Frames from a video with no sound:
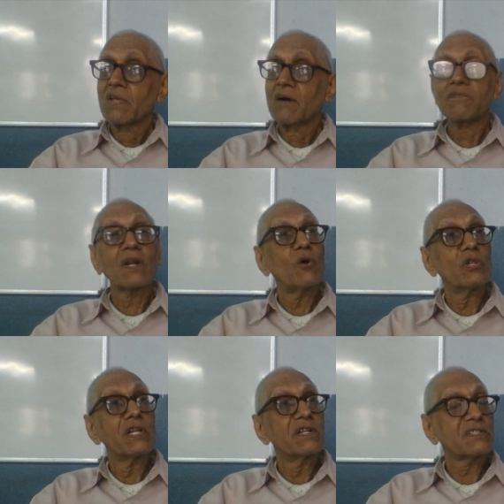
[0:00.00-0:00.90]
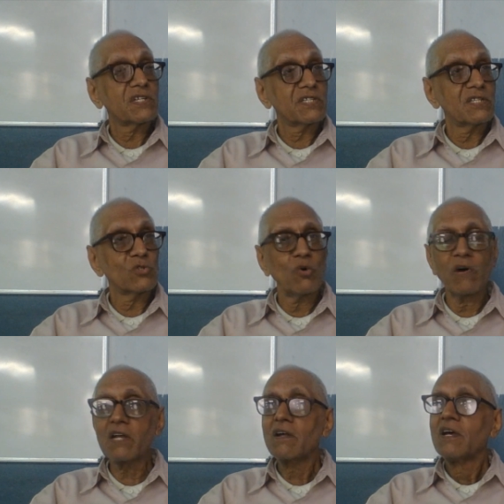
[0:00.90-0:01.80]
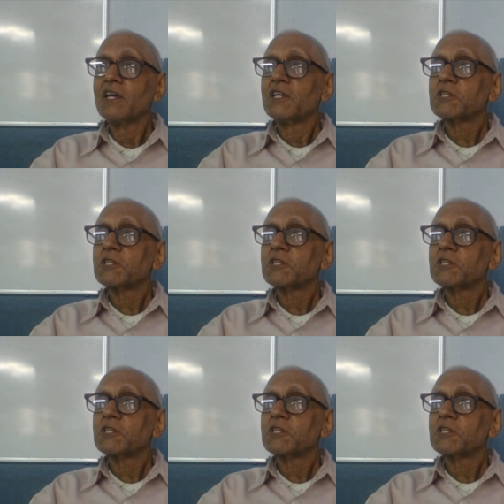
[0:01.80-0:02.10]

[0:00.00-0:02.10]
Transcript: After all the discussion is over,